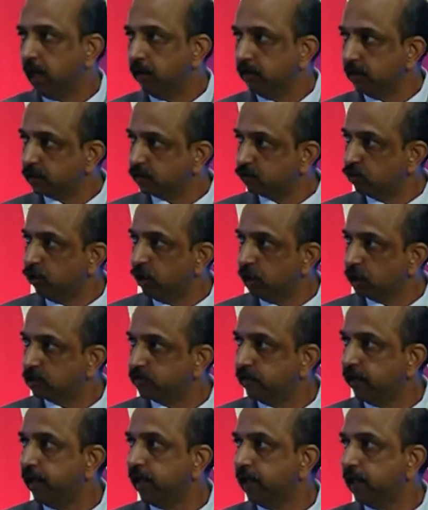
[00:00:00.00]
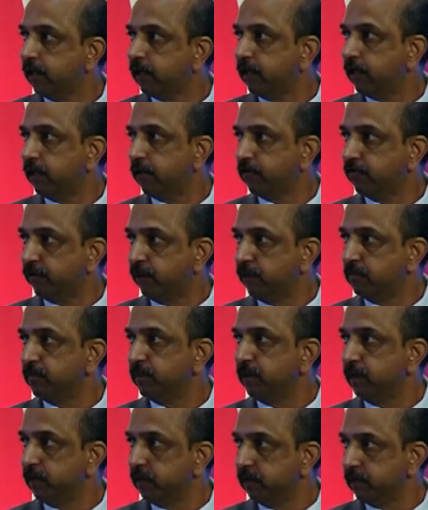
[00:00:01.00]
our scores
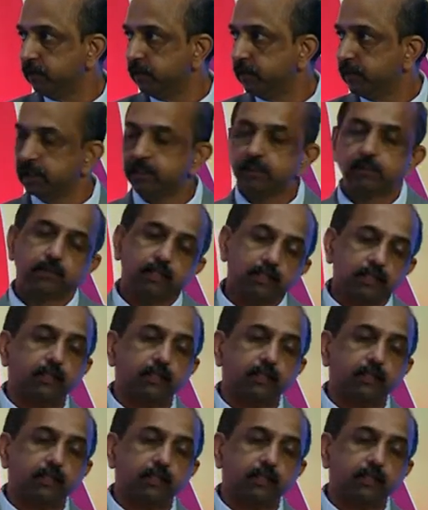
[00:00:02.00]
were this